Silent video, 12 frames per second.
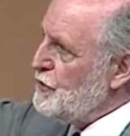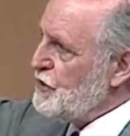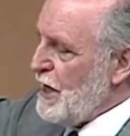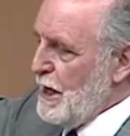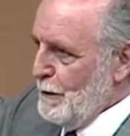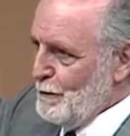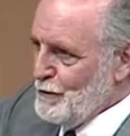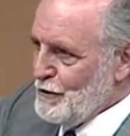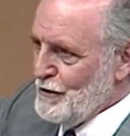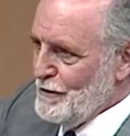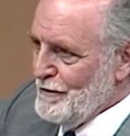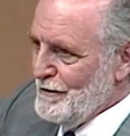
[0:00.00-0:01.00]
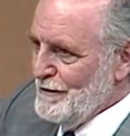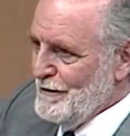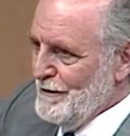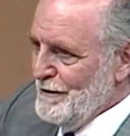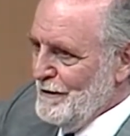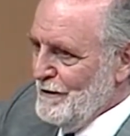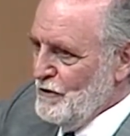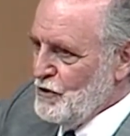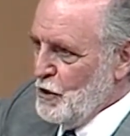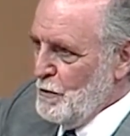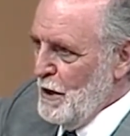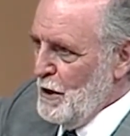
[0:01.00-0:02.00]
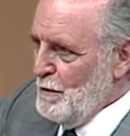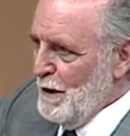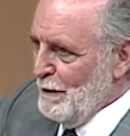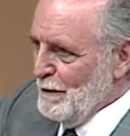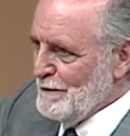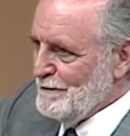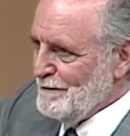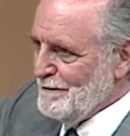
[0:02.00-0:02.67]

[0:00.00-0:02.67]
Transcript: escapes so many people,